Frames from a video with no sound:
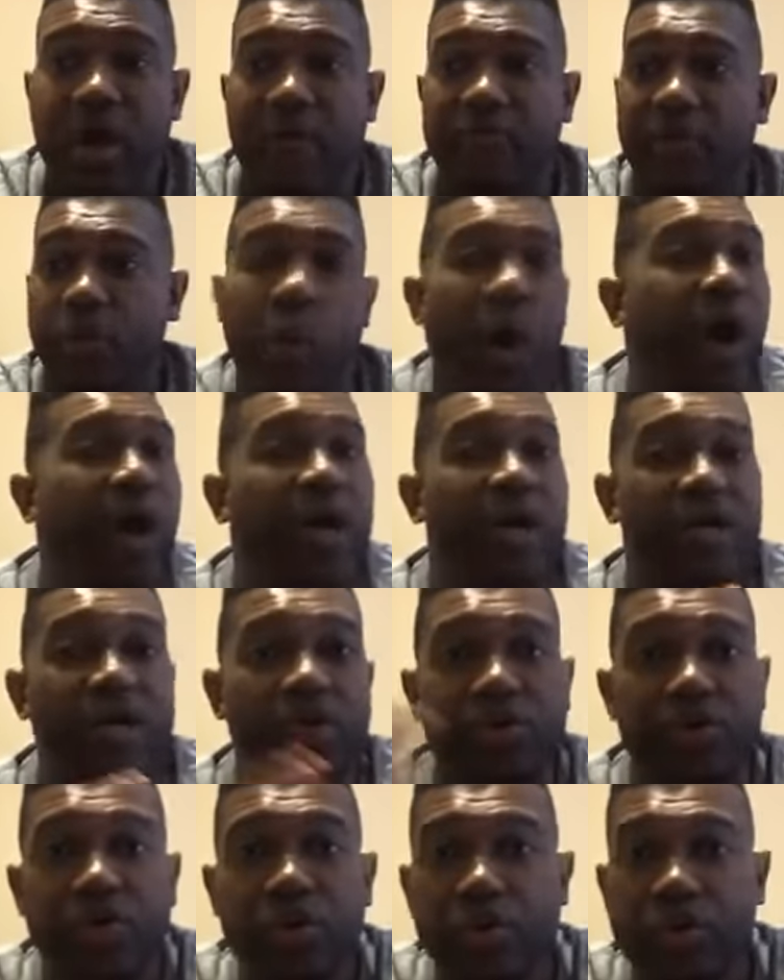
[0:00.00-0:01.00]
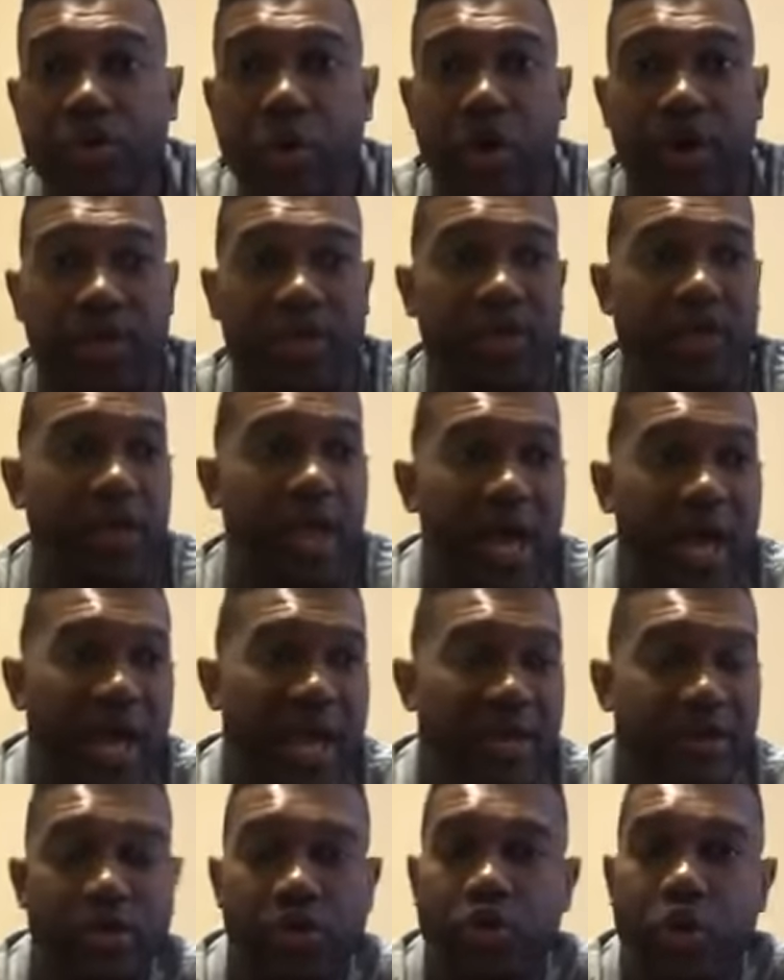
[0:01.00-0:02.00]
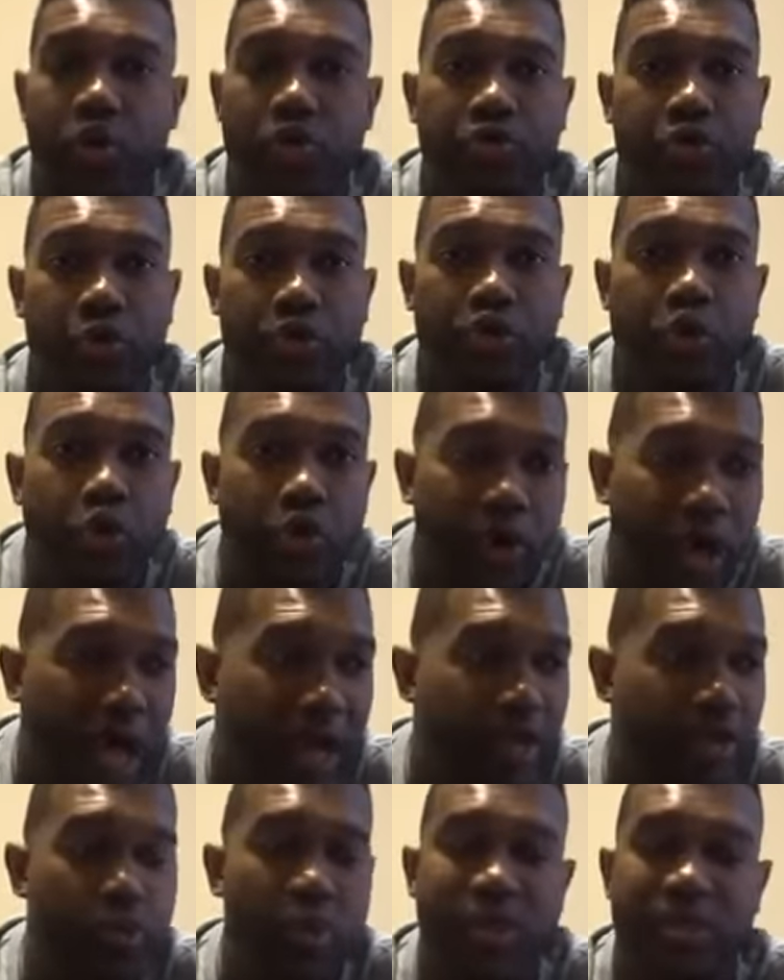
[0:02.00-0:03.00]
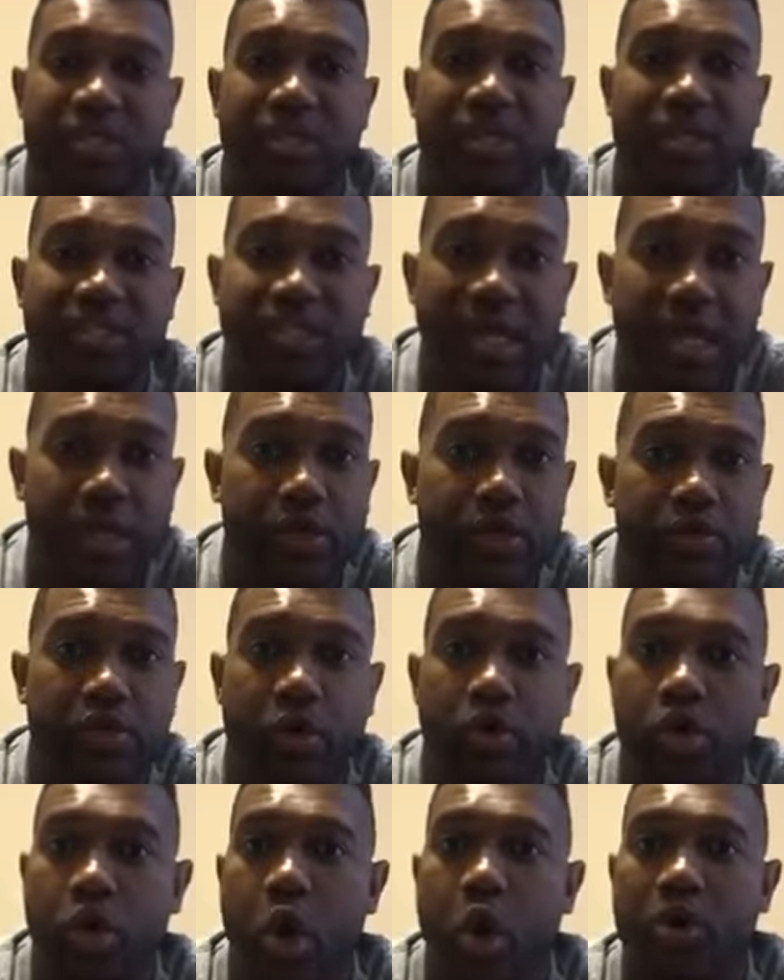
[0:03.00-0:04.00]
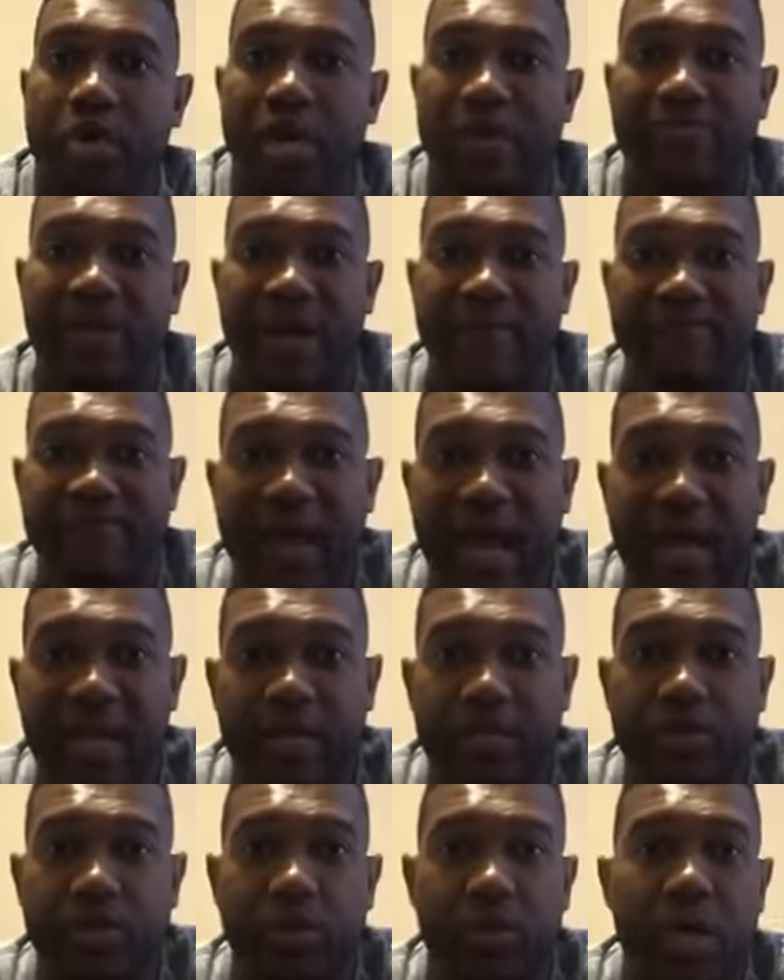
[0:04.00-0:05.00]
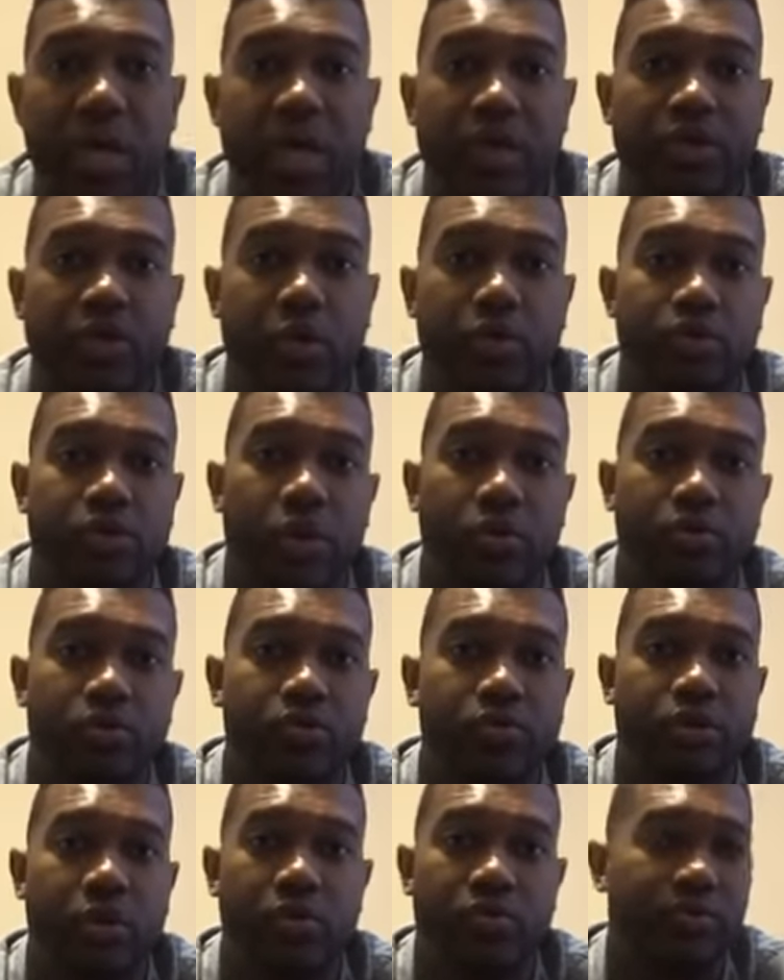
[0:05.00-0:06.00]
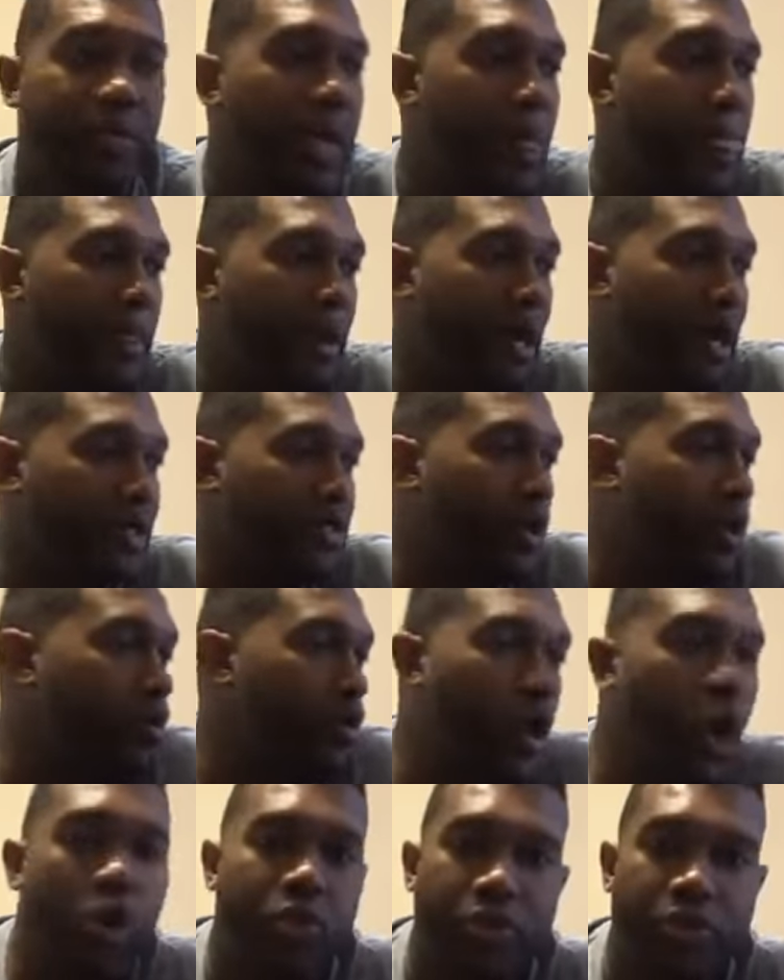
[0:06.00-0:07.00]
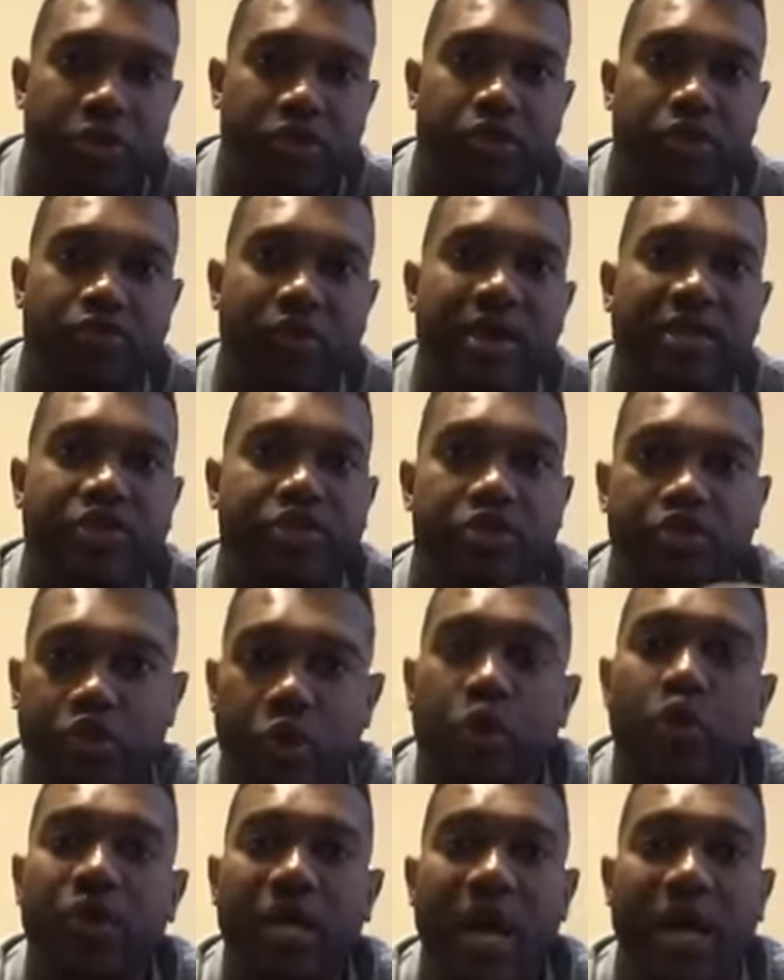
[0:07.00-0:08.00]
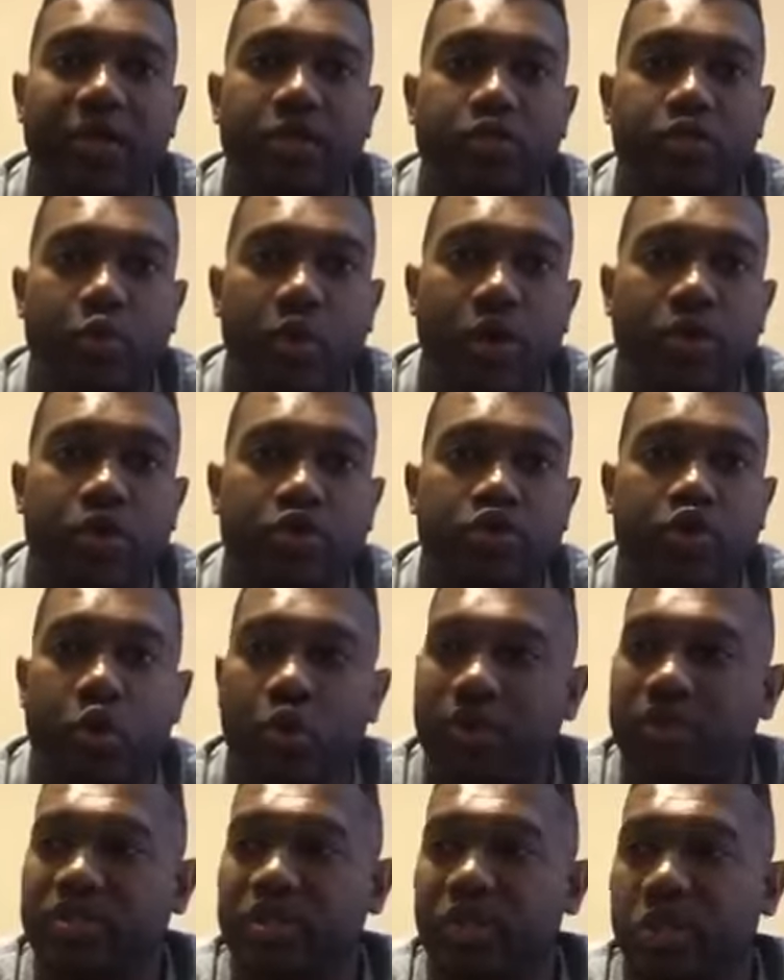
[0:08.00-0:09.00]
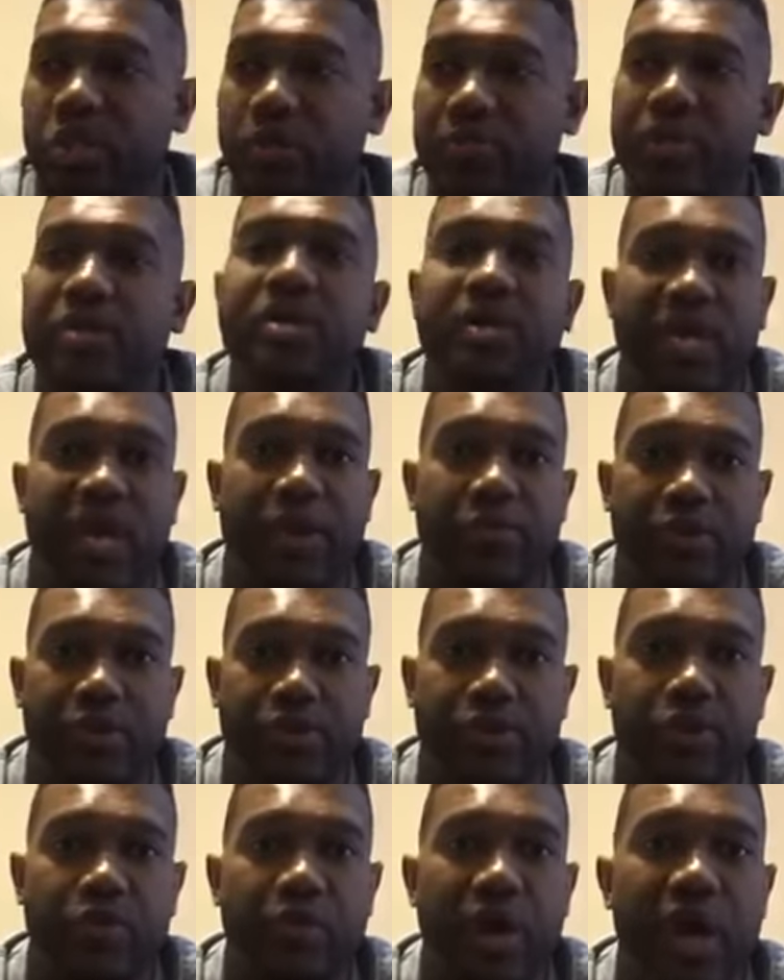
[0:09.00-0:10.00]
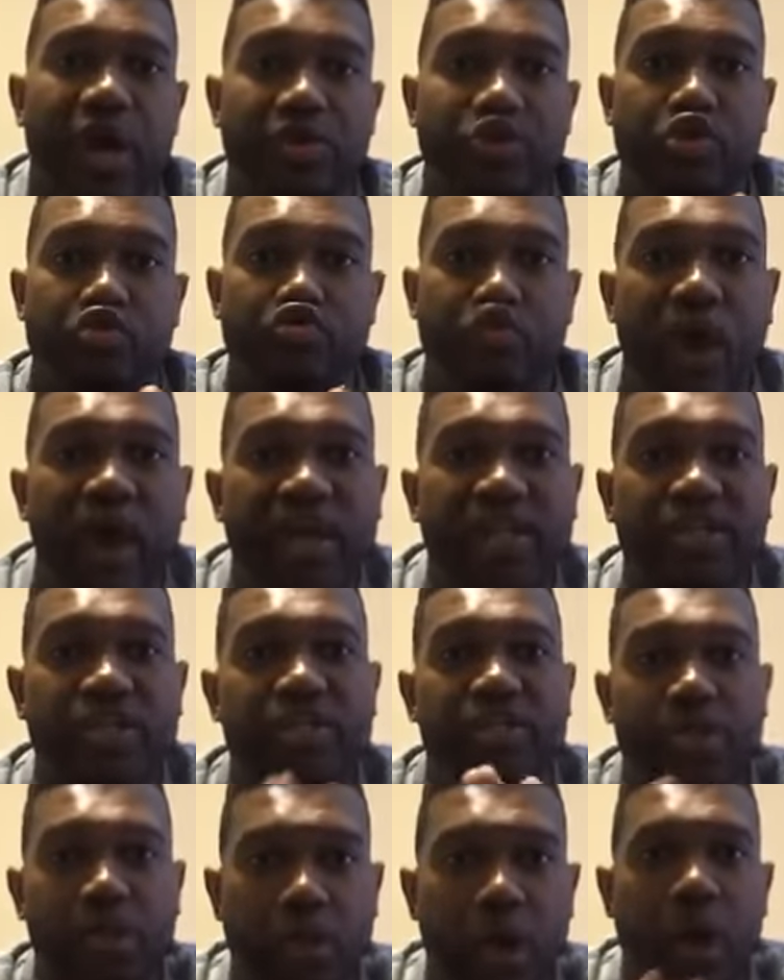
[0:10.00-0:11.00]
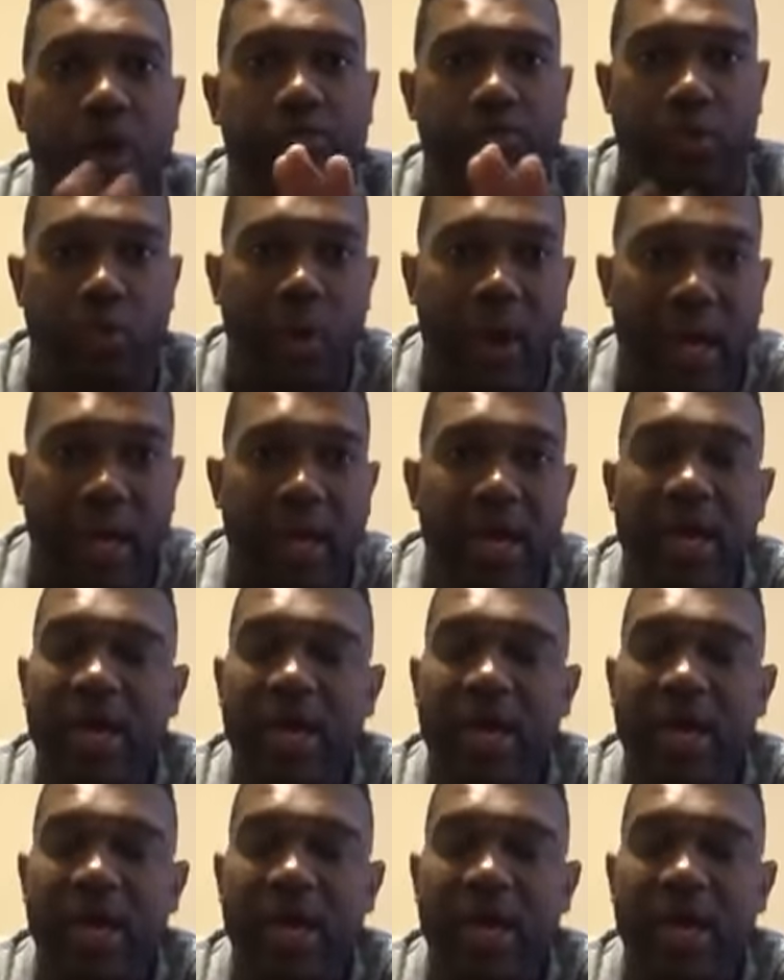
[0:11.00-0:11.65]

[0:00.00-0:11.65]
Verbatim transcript: If you're walking in New York and and you're going through a tour guide, is one that's going to tell you don't go down that valley, don't. Don't, don't, don't, uh, don't go this direction. A tour guide is one who's going to communicate with you directions along the way.